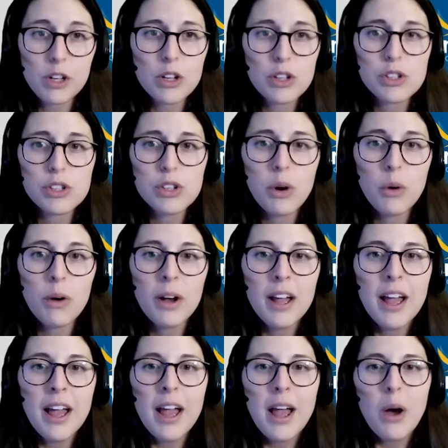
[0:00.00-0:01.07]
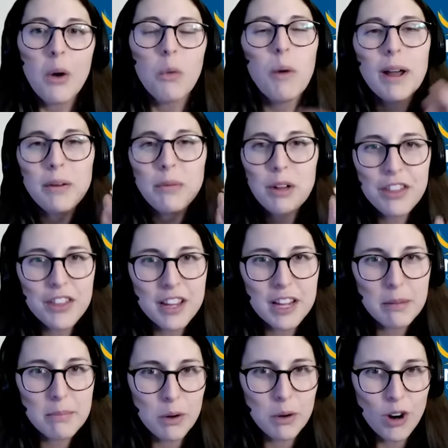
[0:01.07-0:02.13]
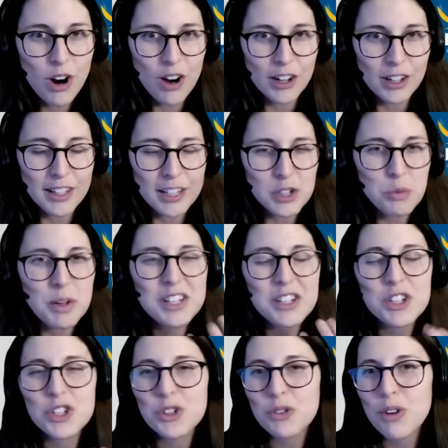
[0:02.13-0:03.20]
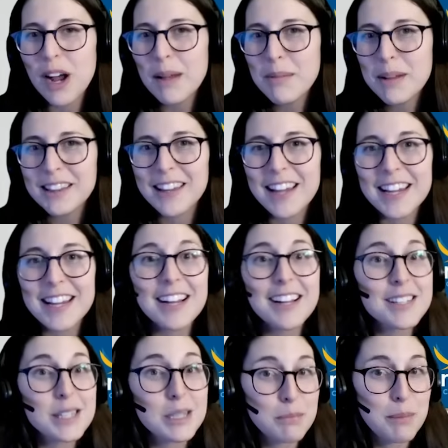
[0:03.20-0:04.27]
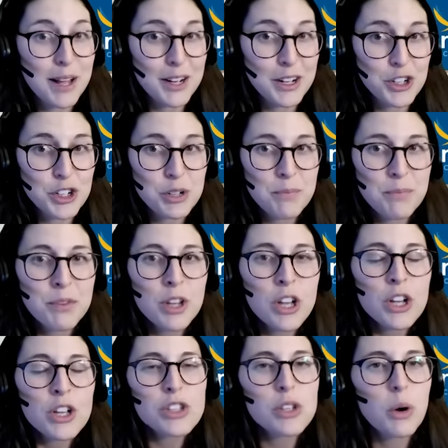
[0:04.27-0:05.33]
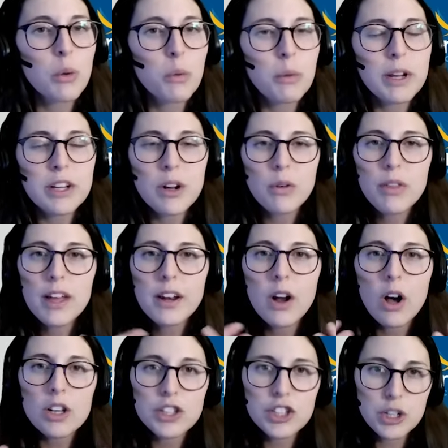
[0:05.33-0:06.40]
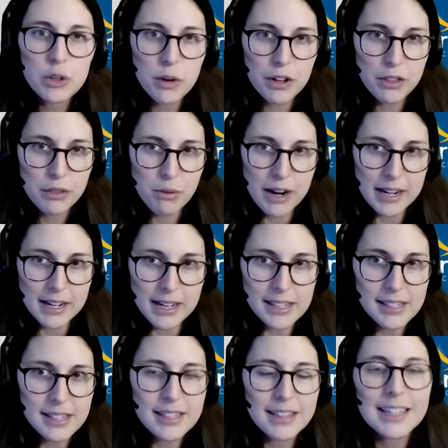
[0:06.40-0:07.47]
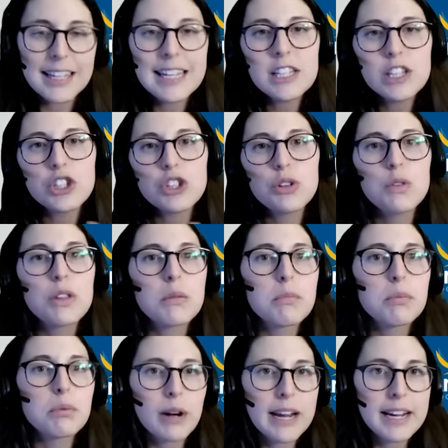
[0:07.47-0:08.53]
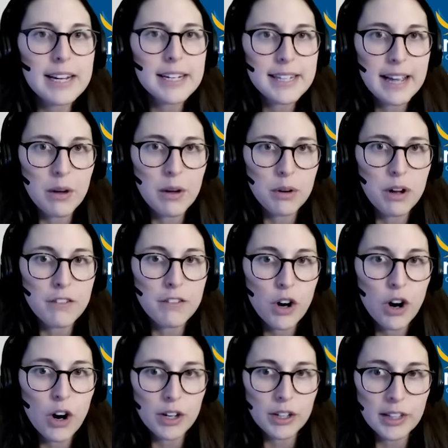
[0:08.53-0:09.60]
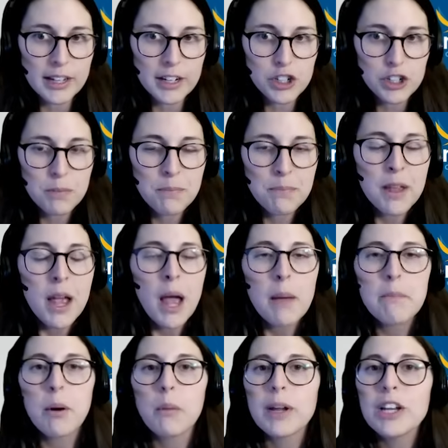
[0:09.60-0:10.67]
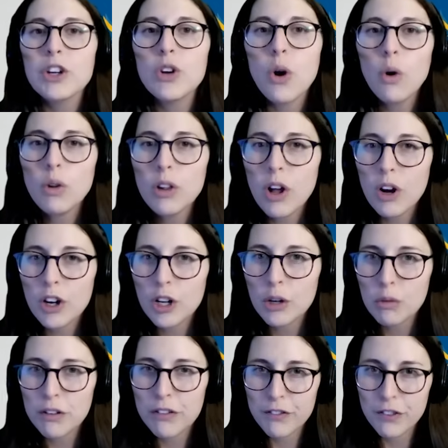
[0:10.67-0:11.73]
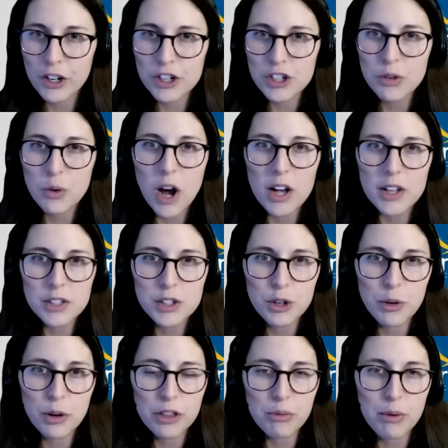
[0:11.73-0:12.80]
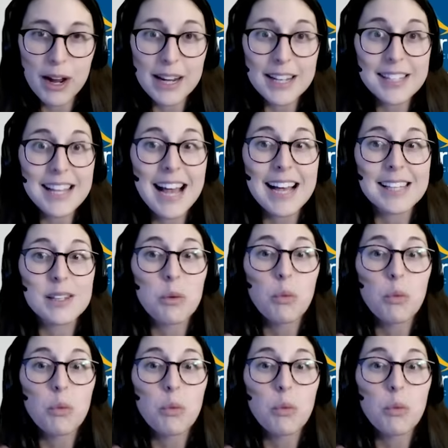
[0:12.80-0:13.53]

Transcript: So, when we think about cartilage, we describe it like a sponge. So, we know that osteoarthritis leads to the breakdown of cartilage, but we no longer refer to osteoarthritis as